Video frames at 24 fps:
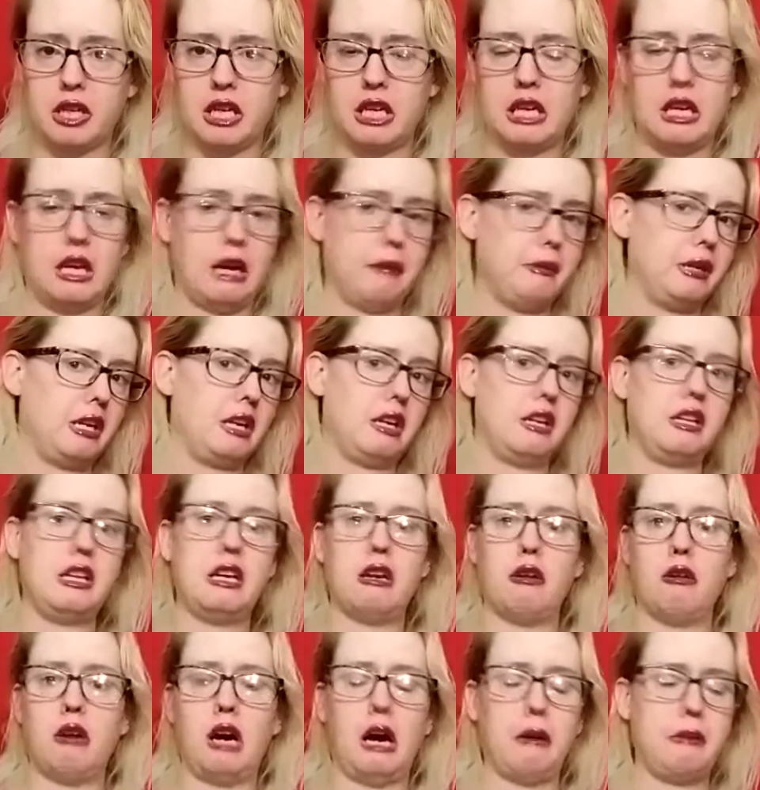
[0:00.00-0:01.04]
I mean, you
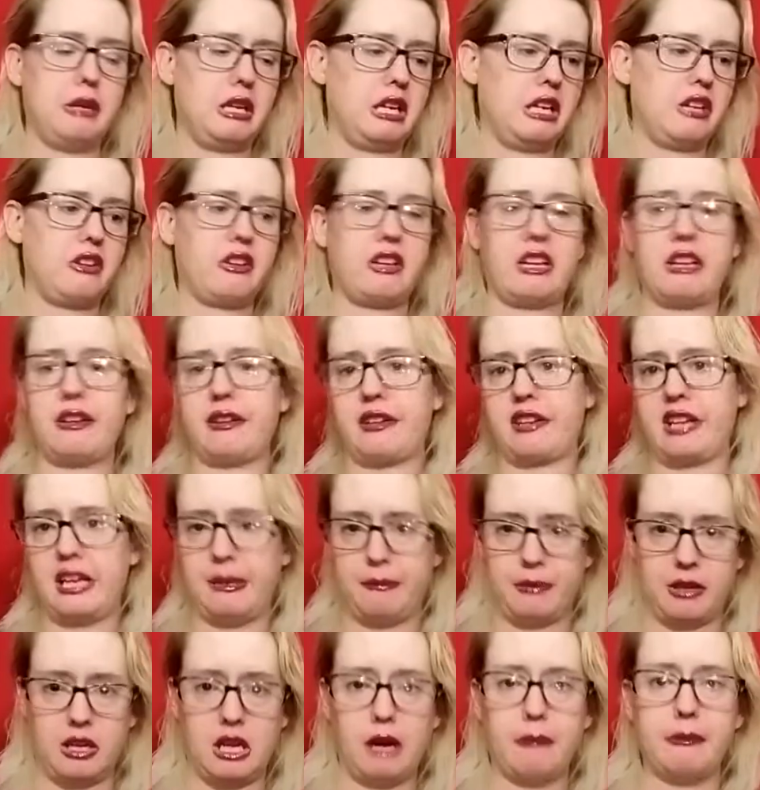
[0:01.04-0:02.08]
know, I mean, it just keeps
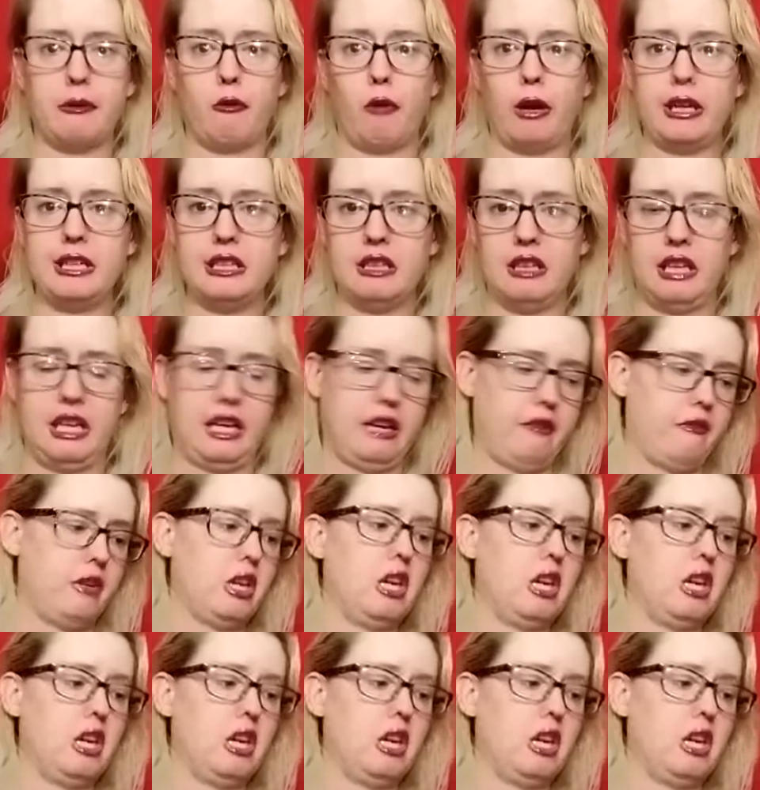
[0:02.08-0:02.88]
coming right and left.